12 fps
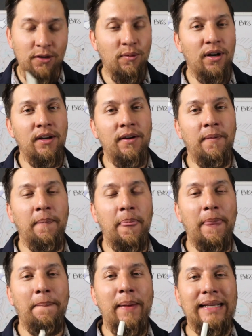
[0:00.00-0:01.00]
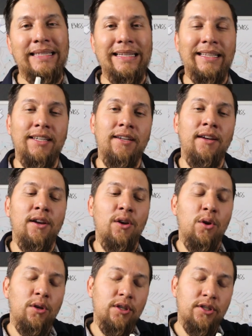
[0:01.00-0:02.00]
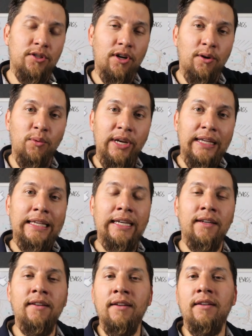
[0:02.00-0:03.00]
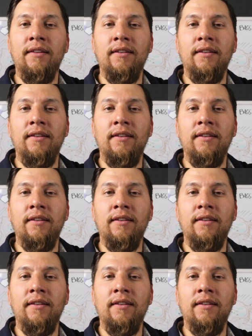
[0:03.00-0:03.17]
You want to basically start reeling